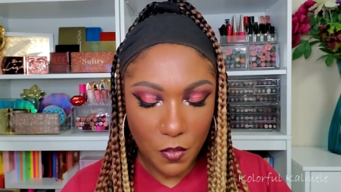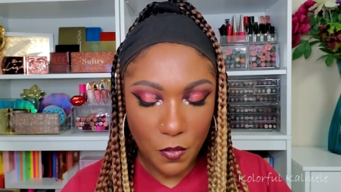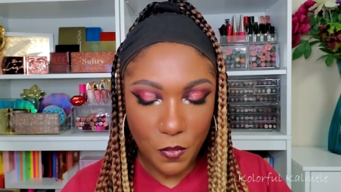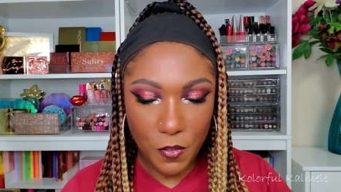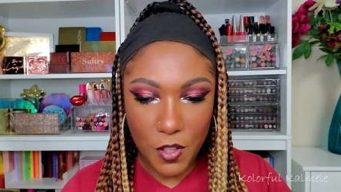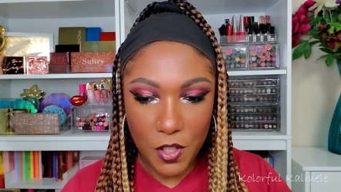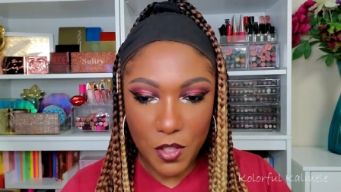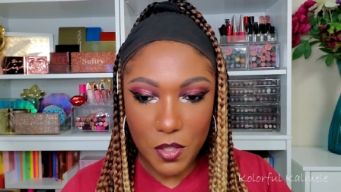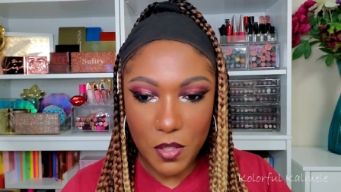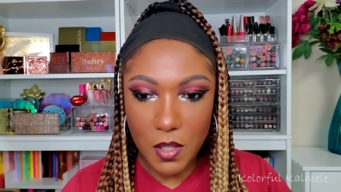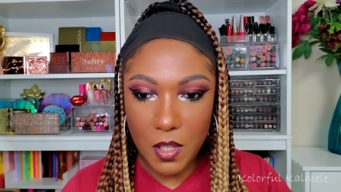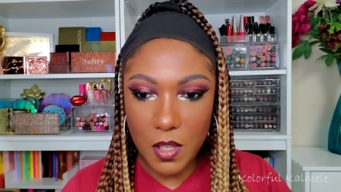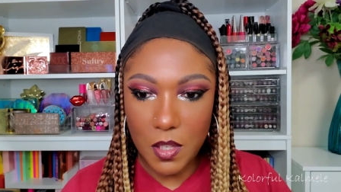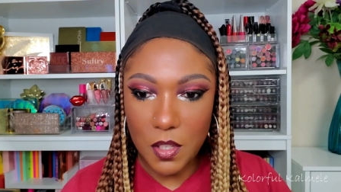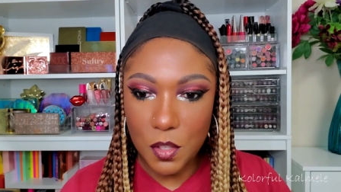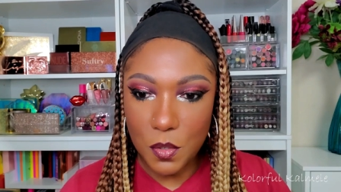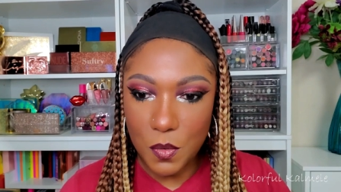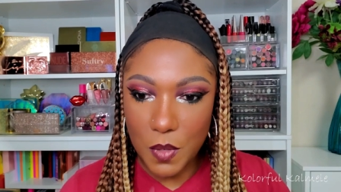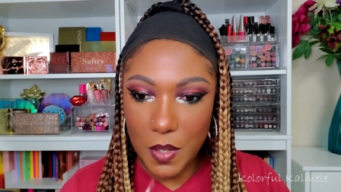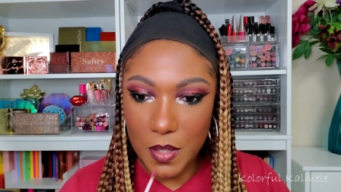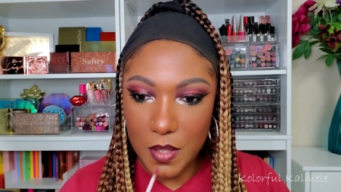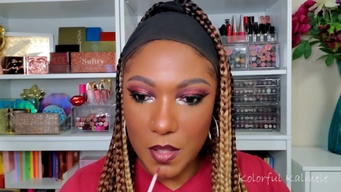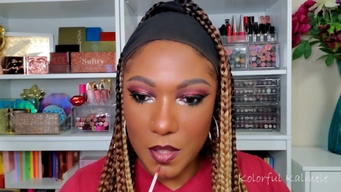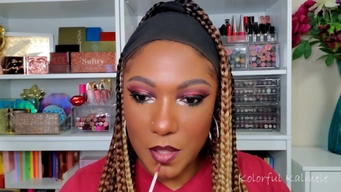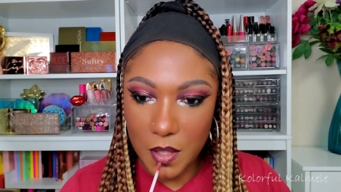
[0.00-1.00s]
Feels
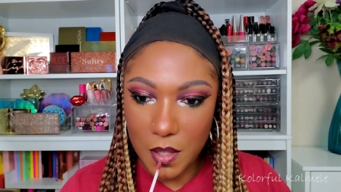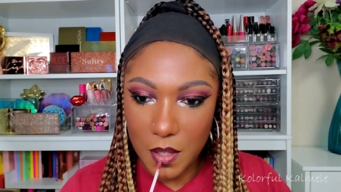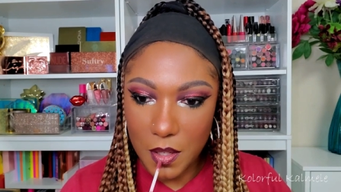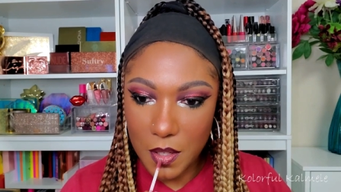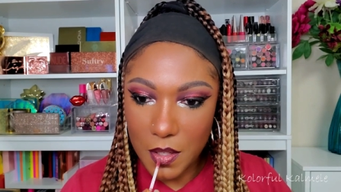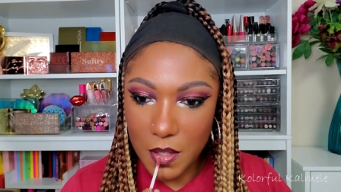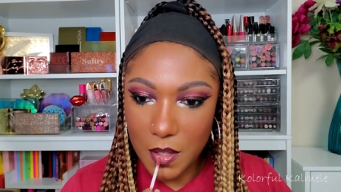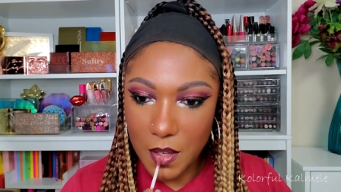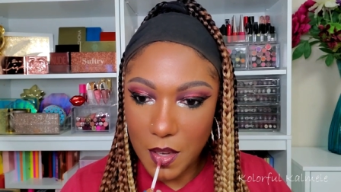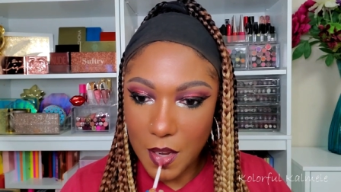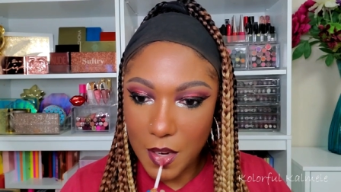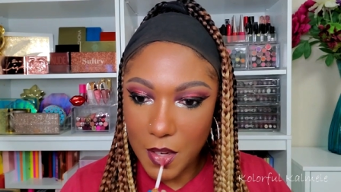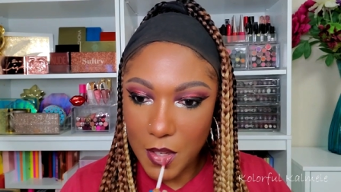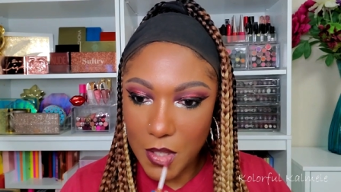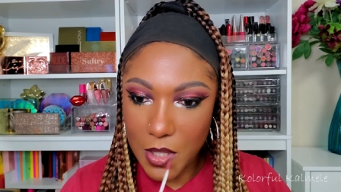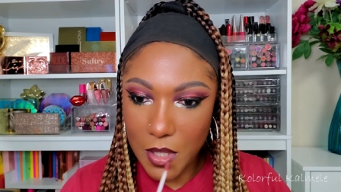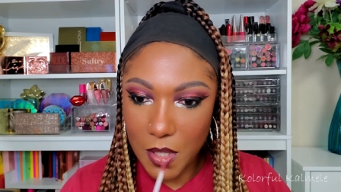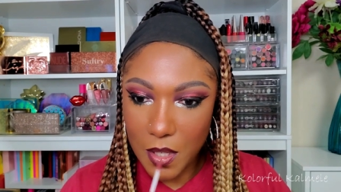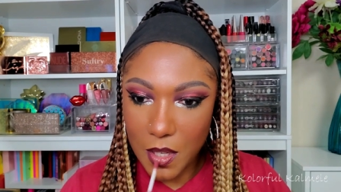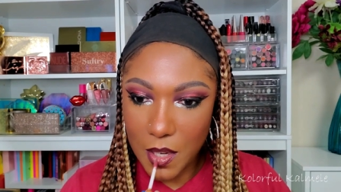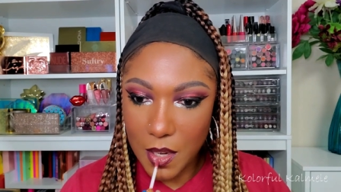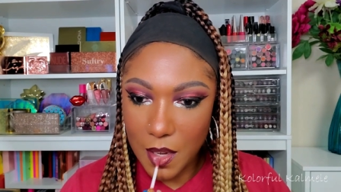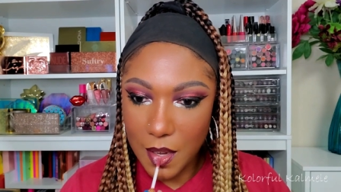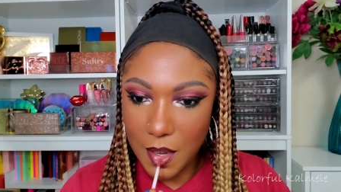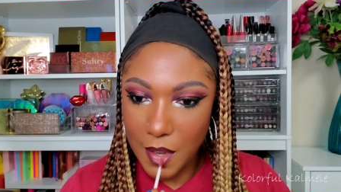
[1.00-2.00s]
interesting. It's
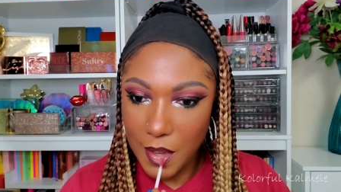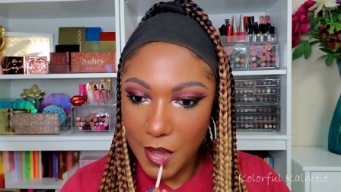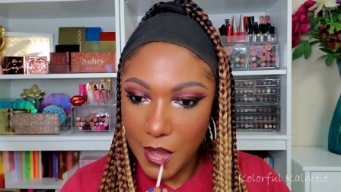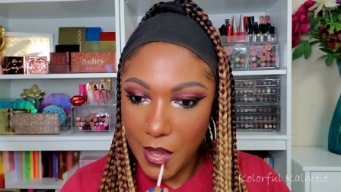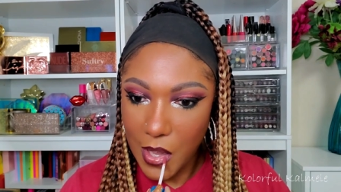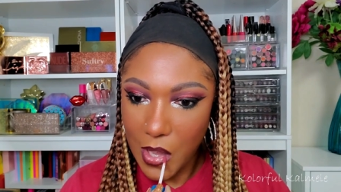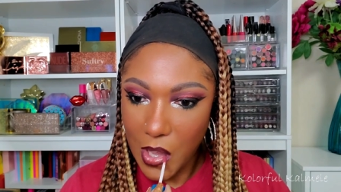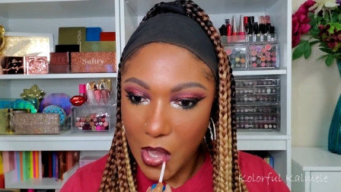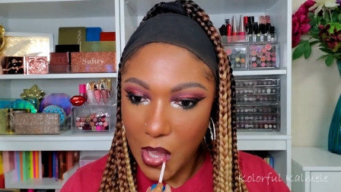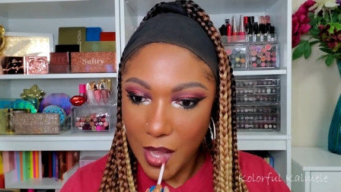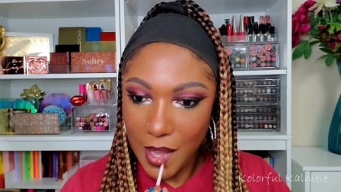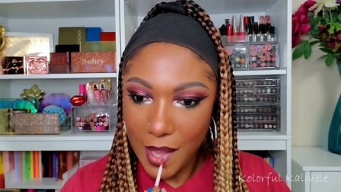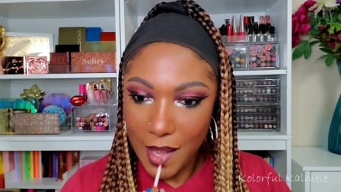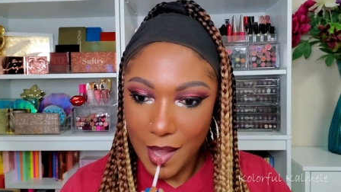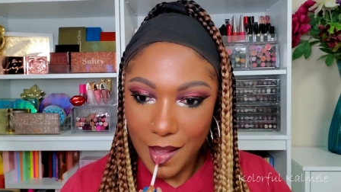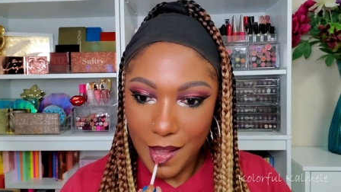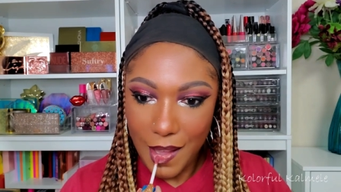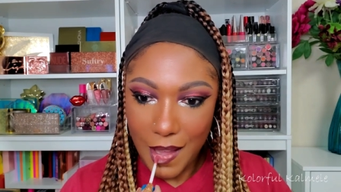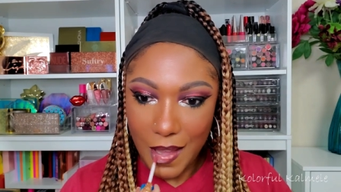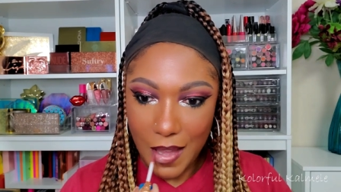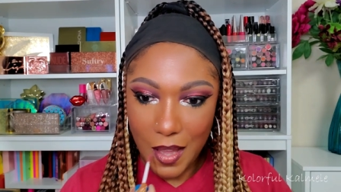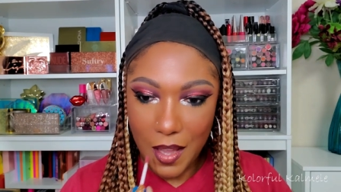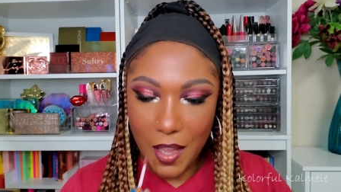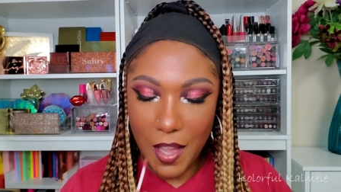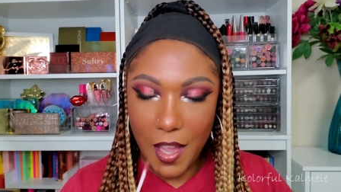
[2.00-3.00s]
actually
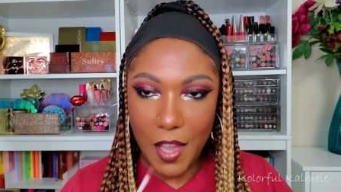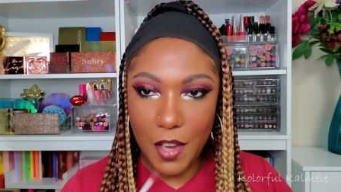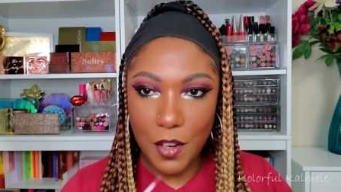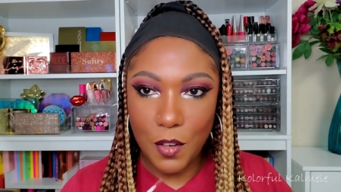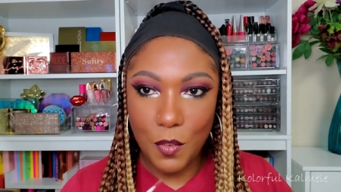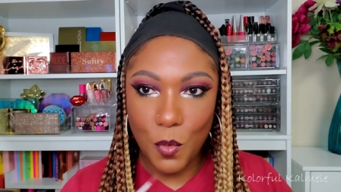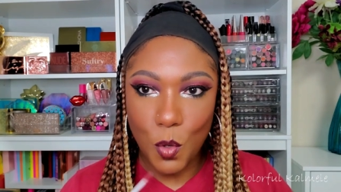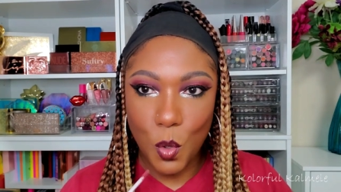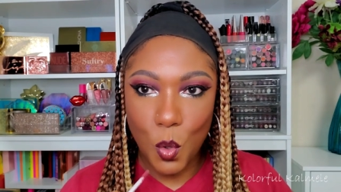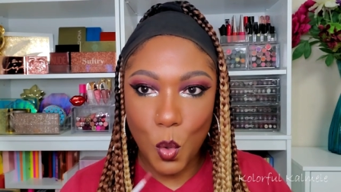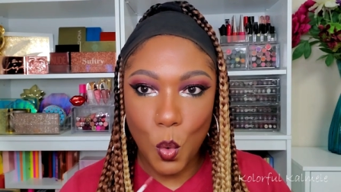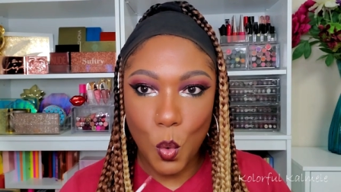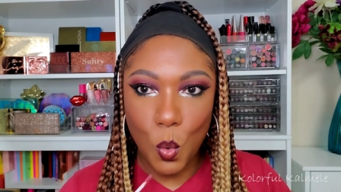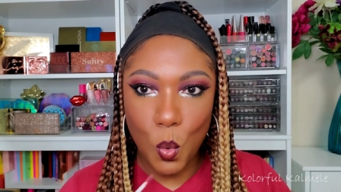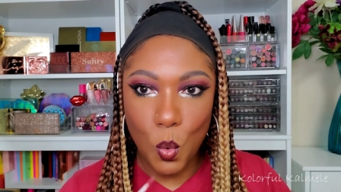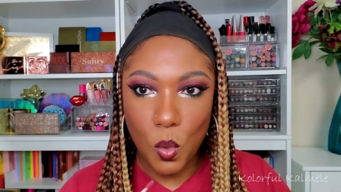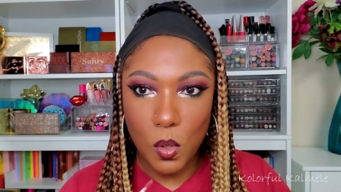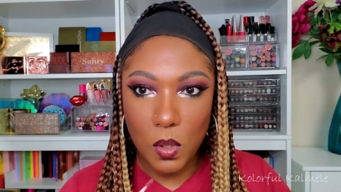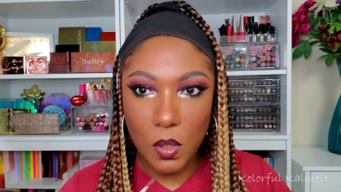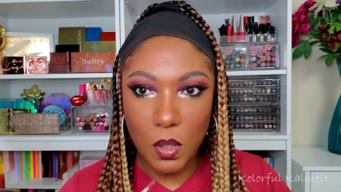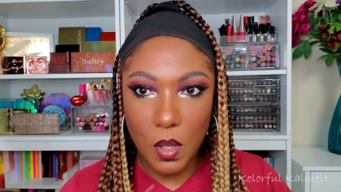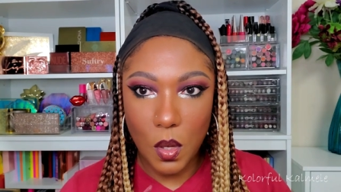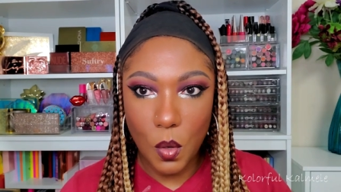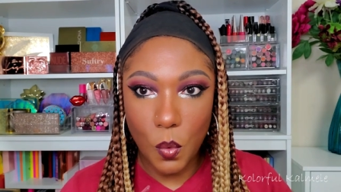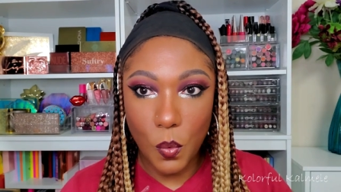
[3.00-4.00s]
kind of
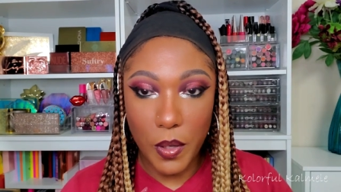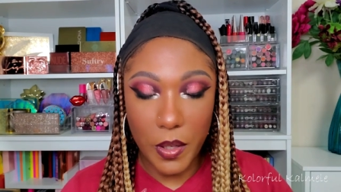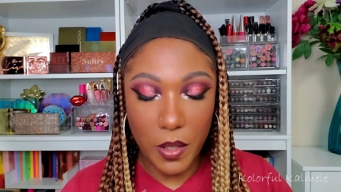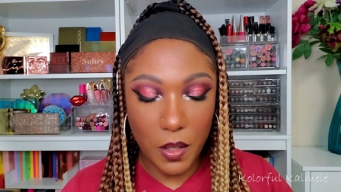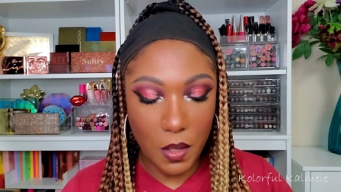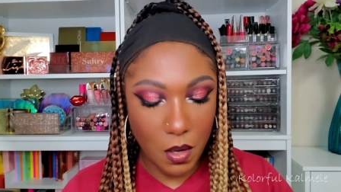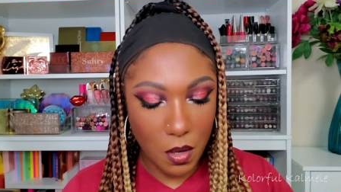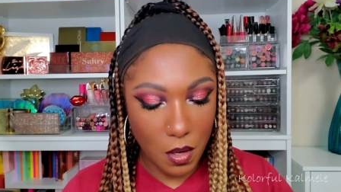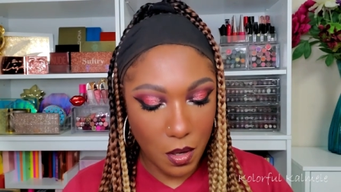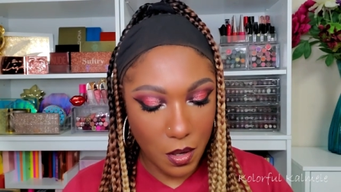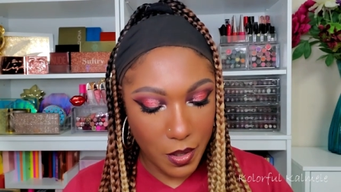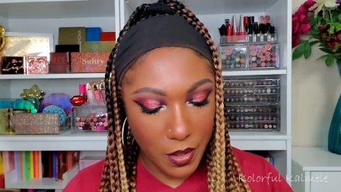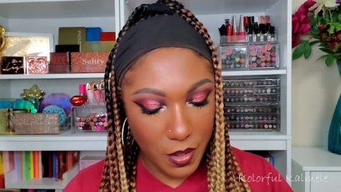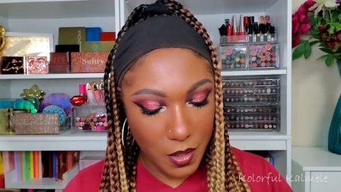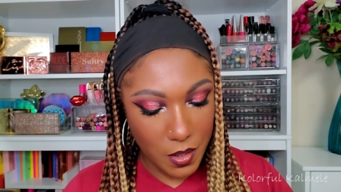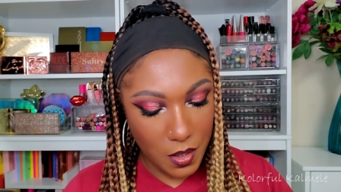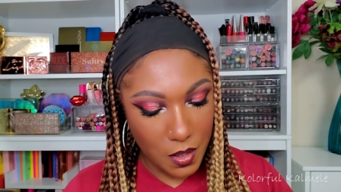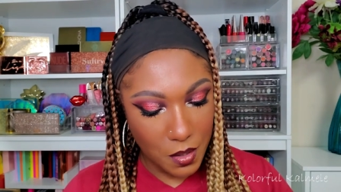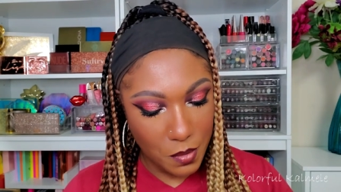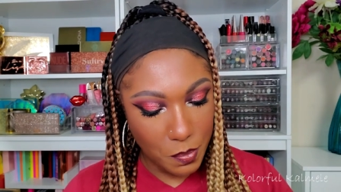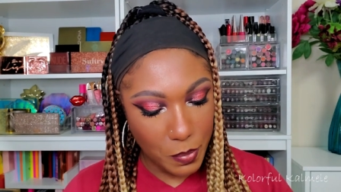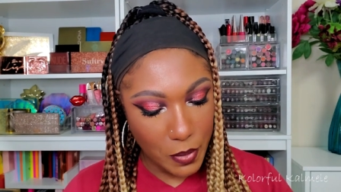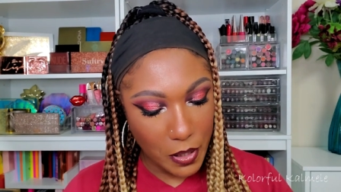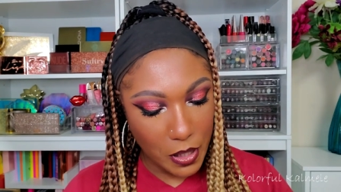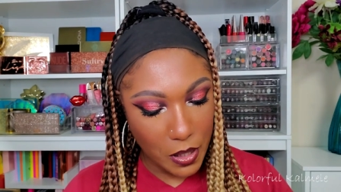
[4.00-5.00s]
cool going on. Is
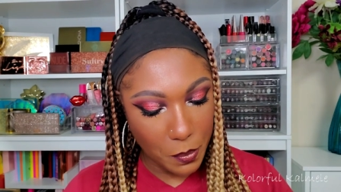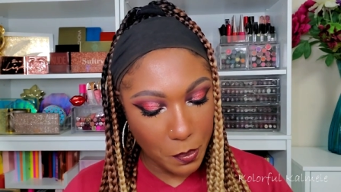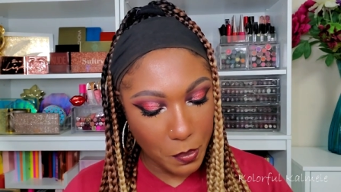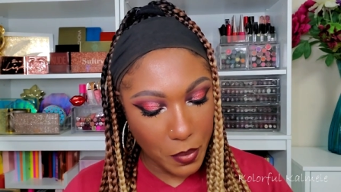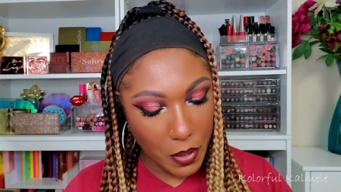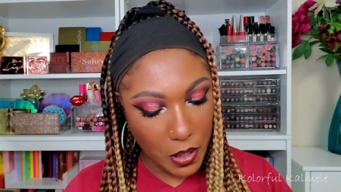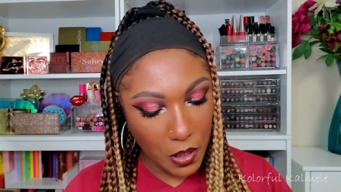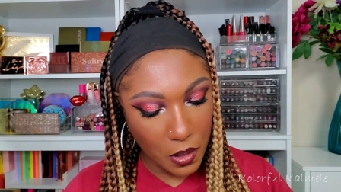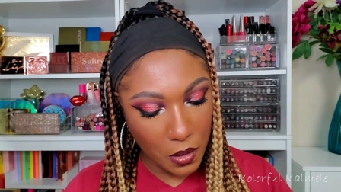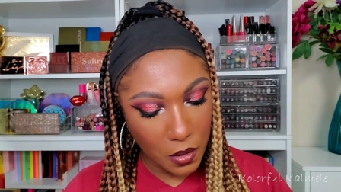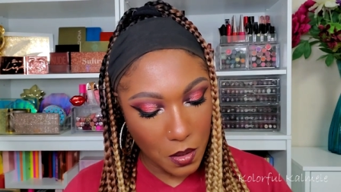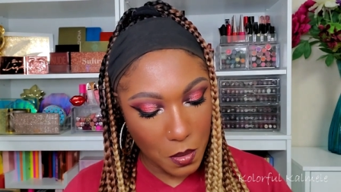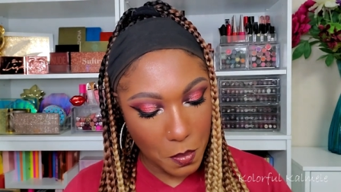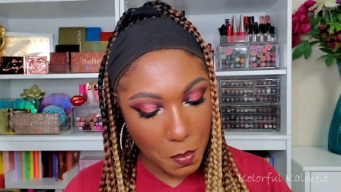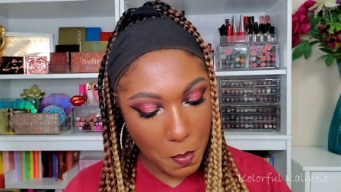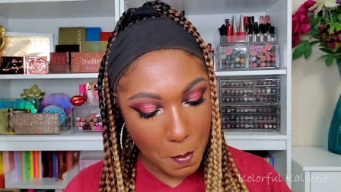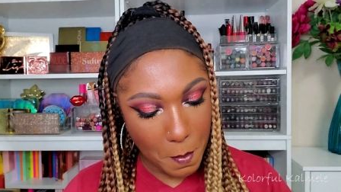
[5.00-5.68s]
this plumping?